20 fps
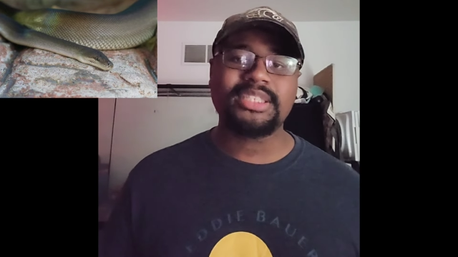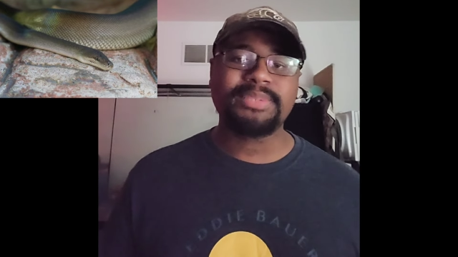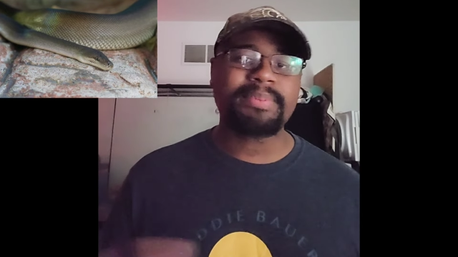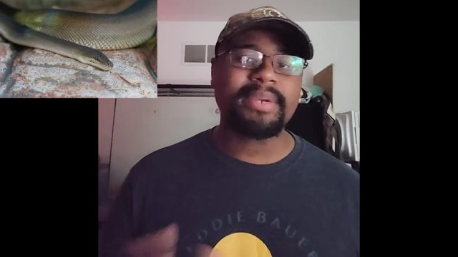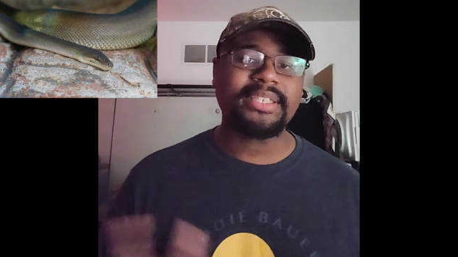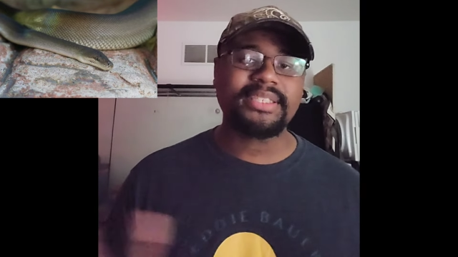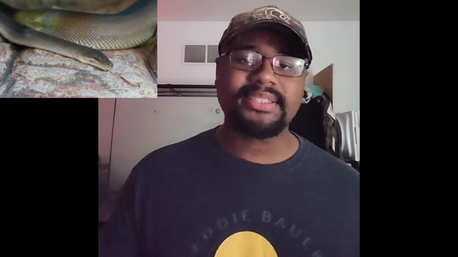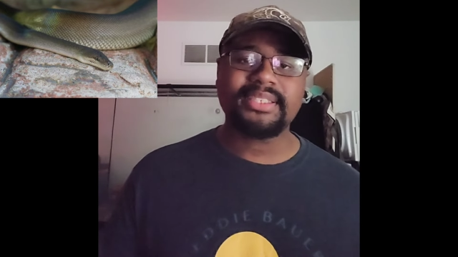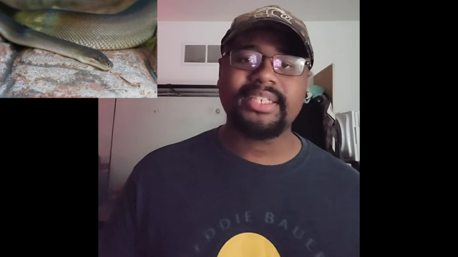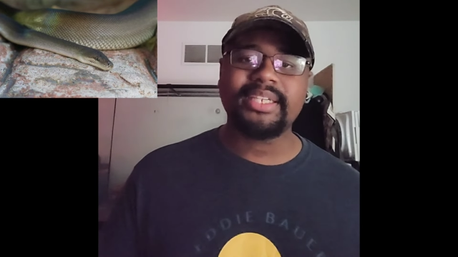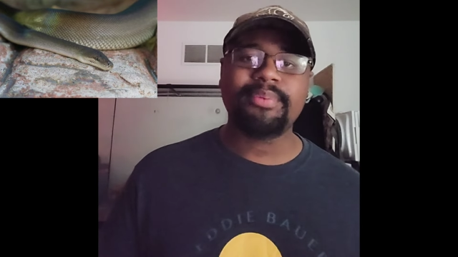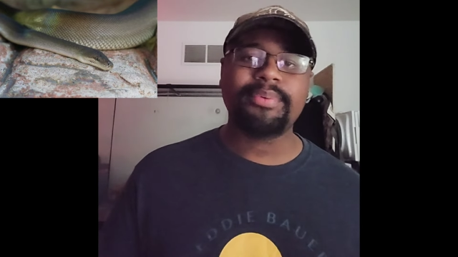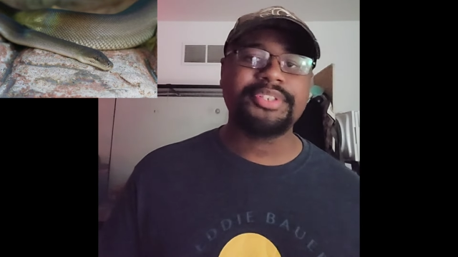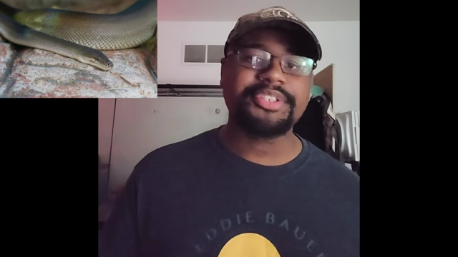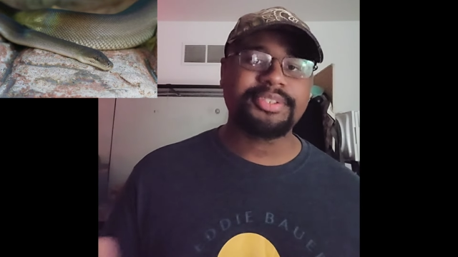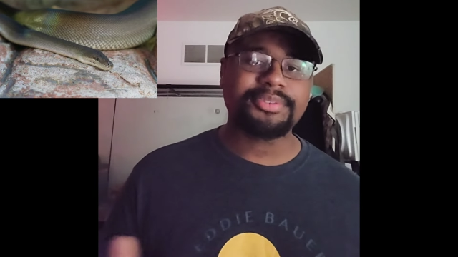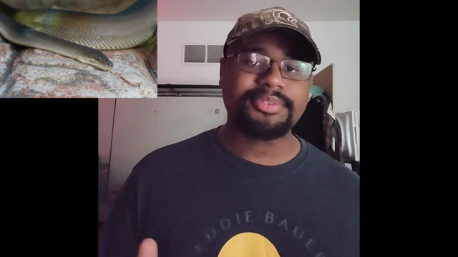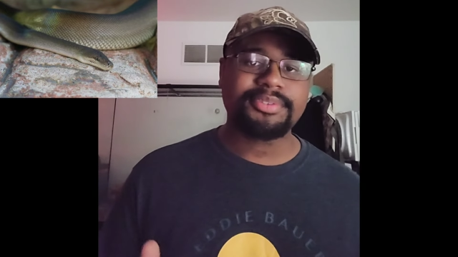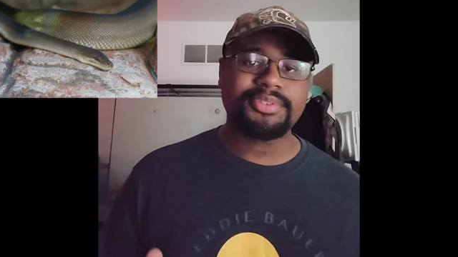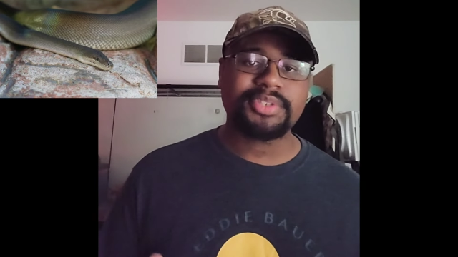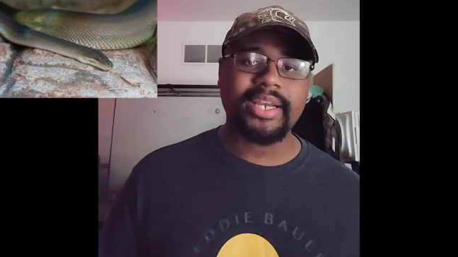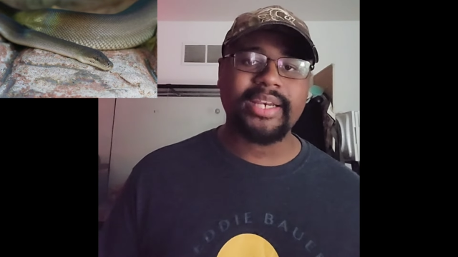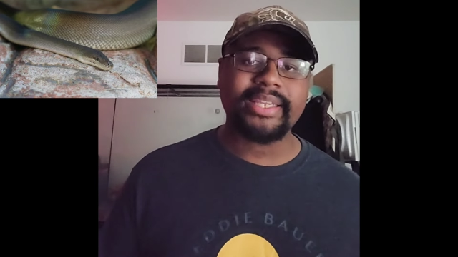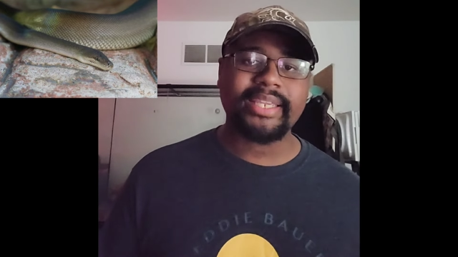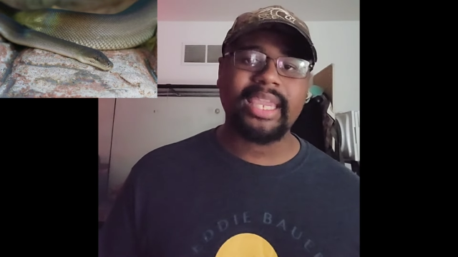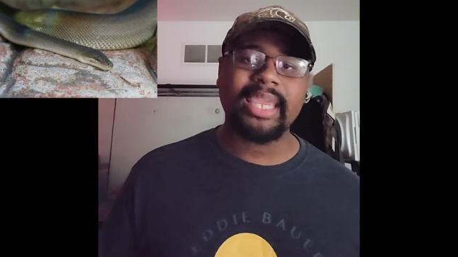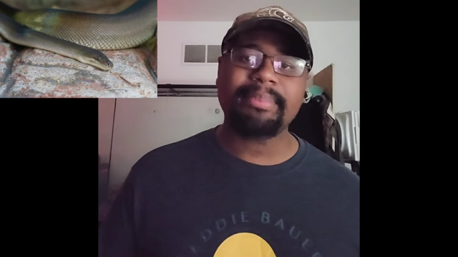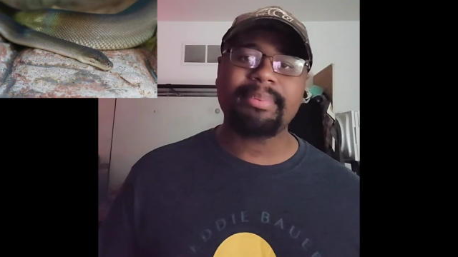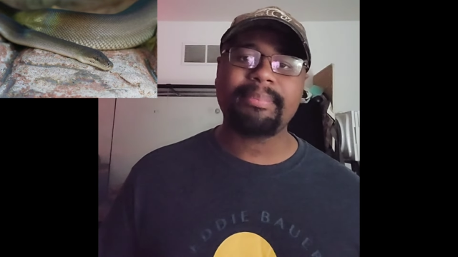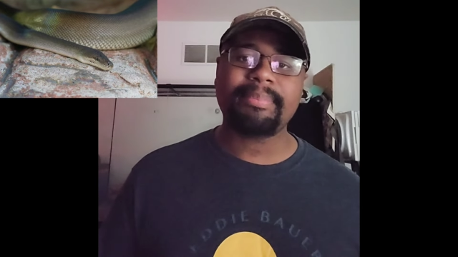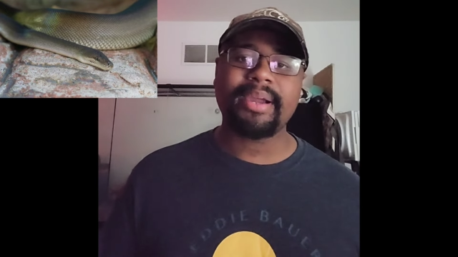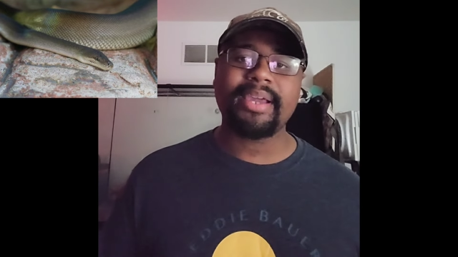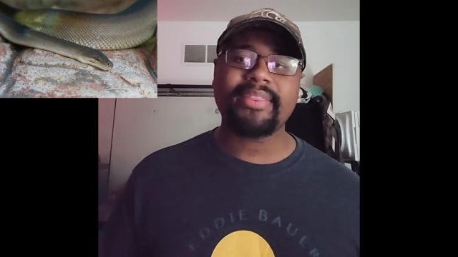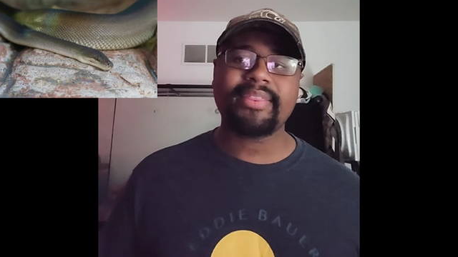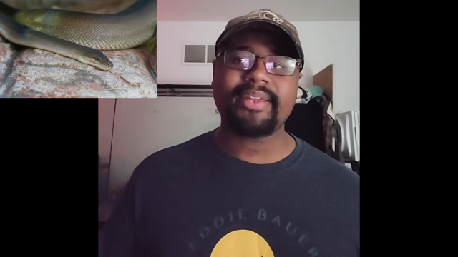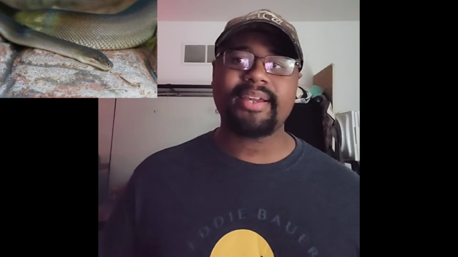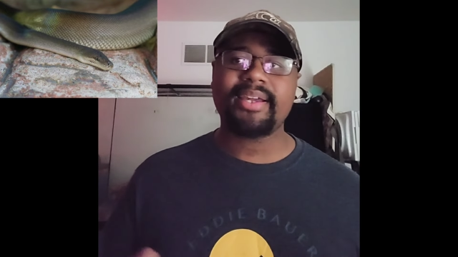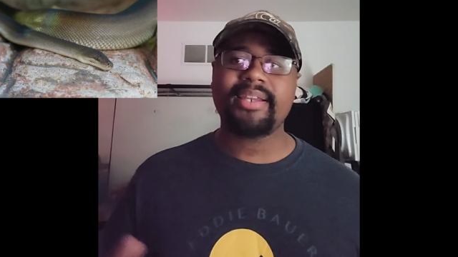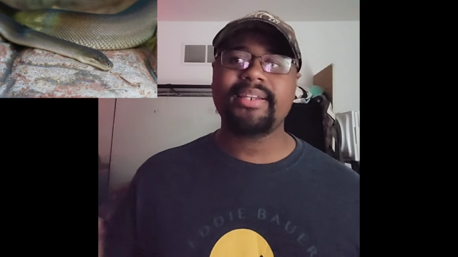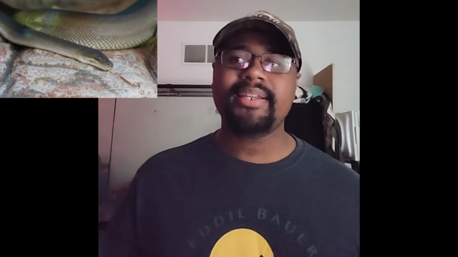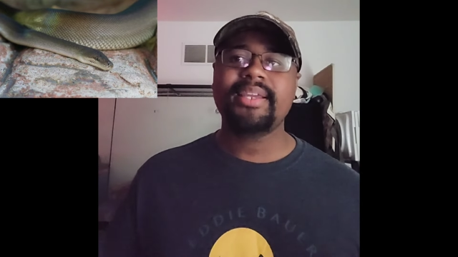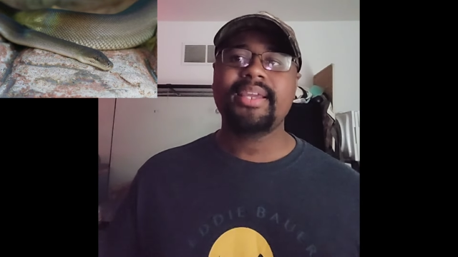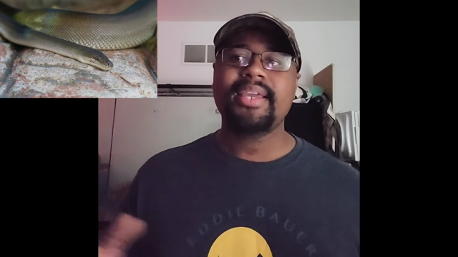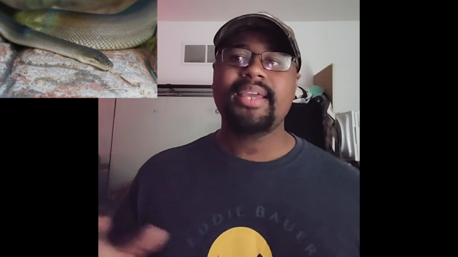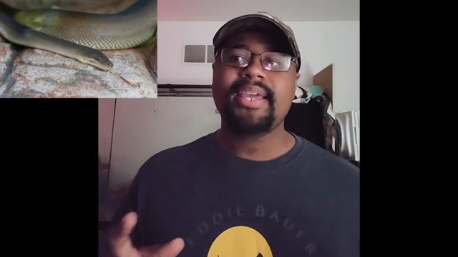especially when you're trying to keep a python.